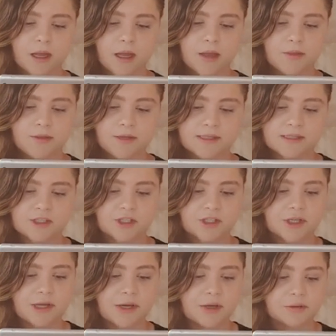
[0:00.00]
this
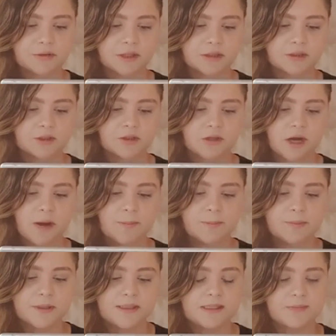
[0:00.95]
shield and
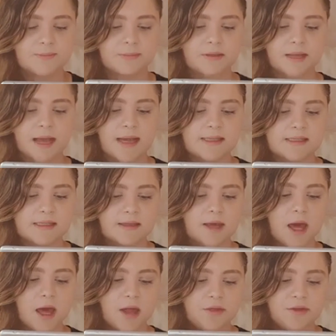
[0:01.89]
trumpet symbolizing
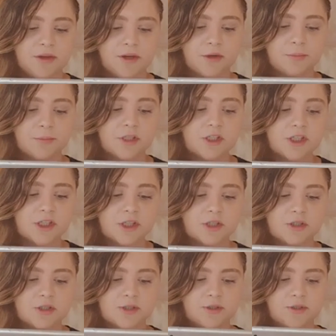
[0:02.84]
their
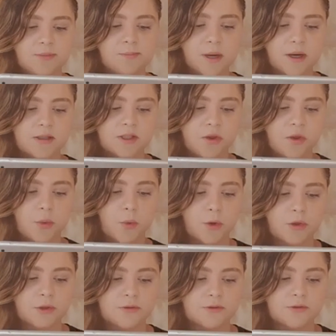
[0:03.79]
mission to impact the
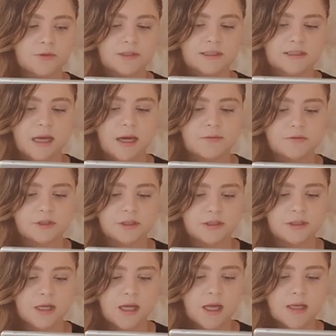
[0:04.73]
world through discovery.
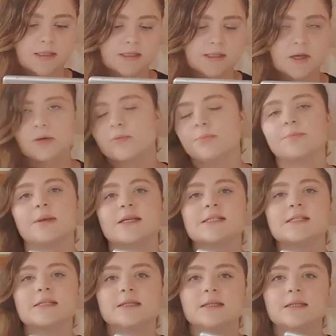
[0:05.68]
So
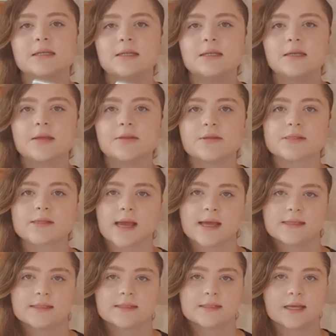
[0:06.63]
basically in this
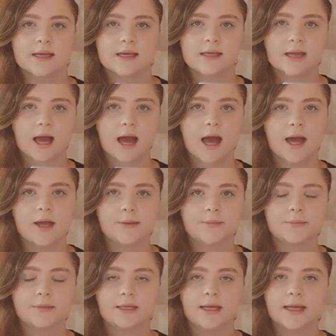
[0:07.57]
essay
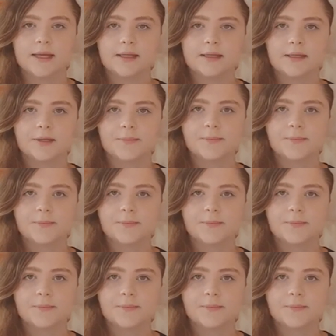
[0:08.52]
I'm like